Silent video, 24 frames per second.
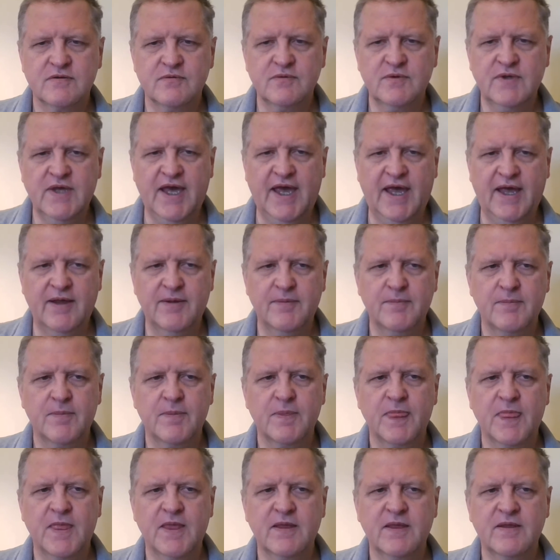Okay.
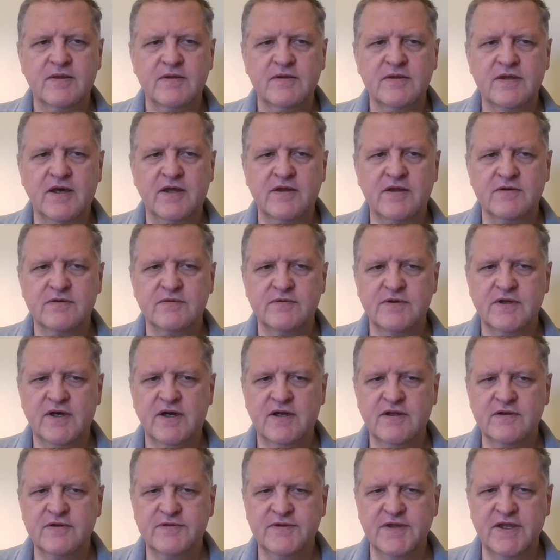The
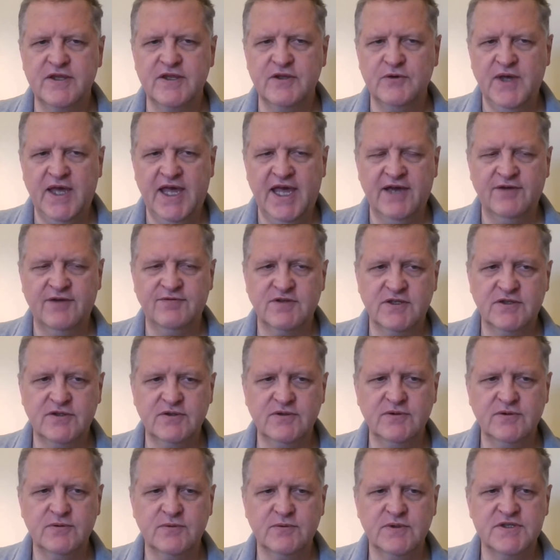other thing you have to
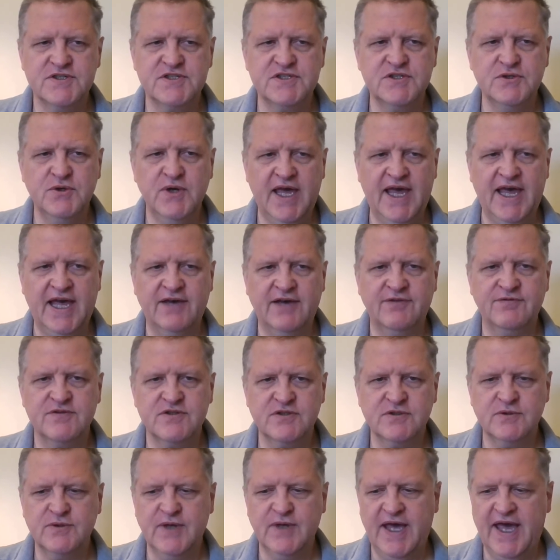do is you have
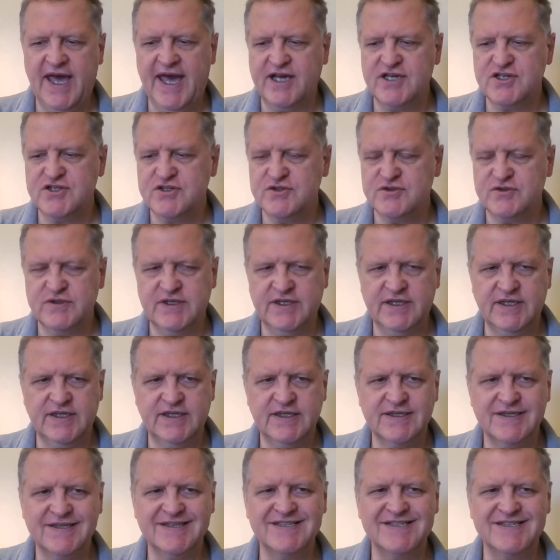to actually
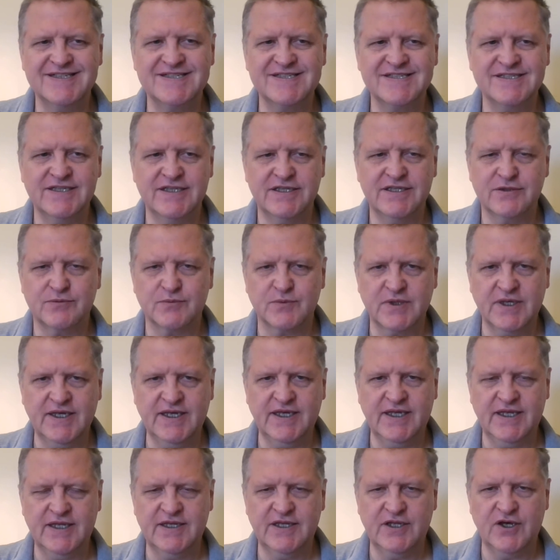listen and
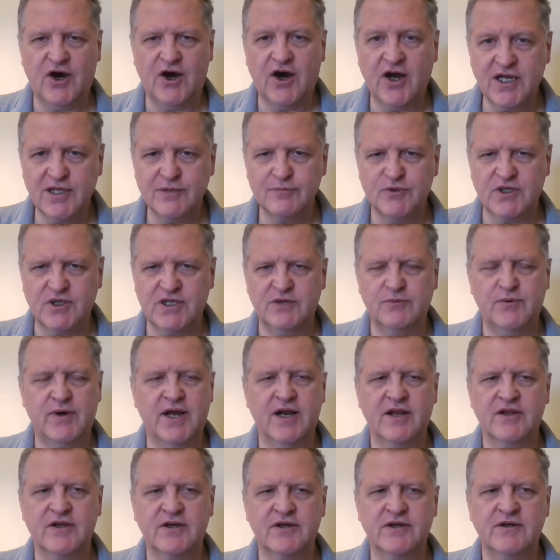read the audiobook you
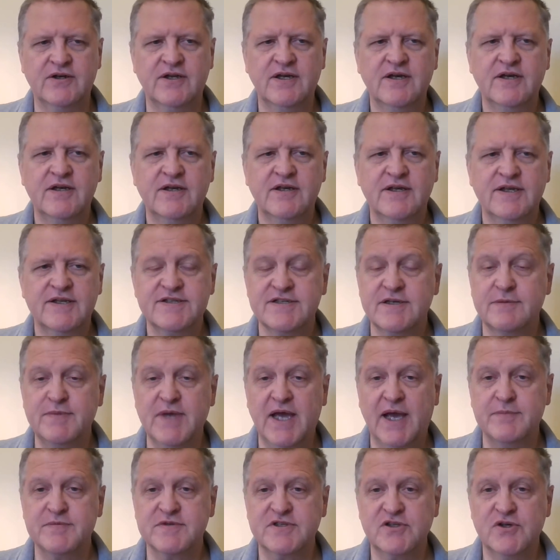want to learn.
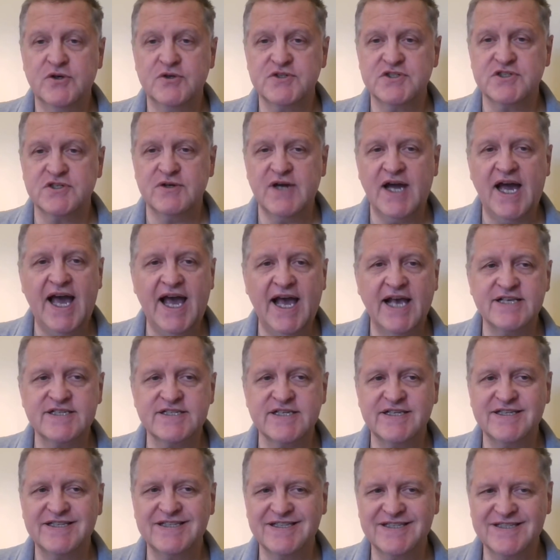Sometimes close your eyes
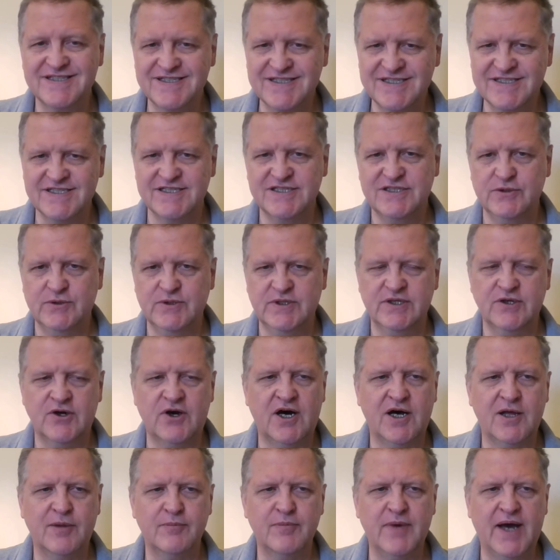and listen to it
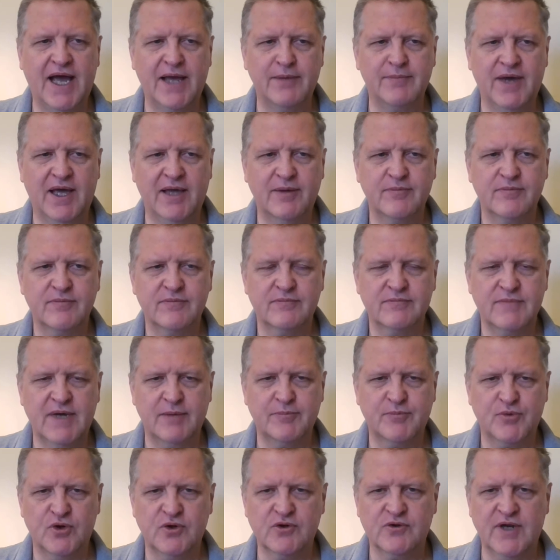all by my
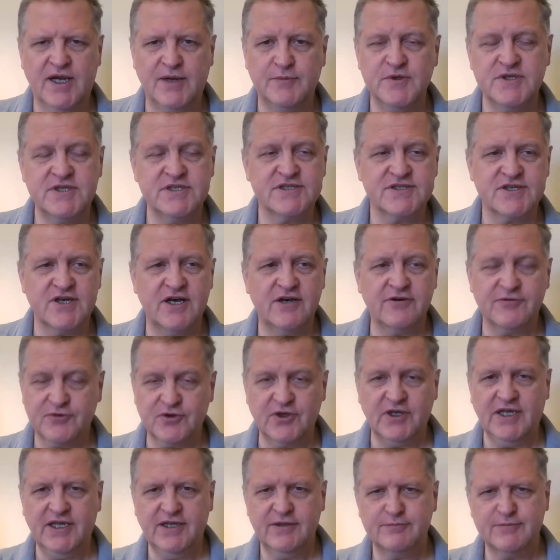program, which is all
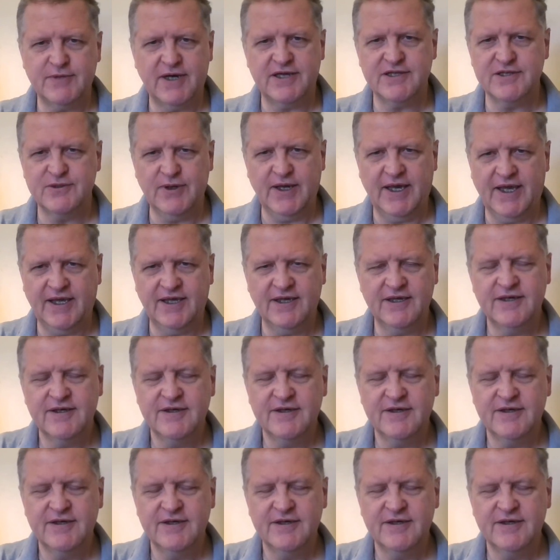free, by the way.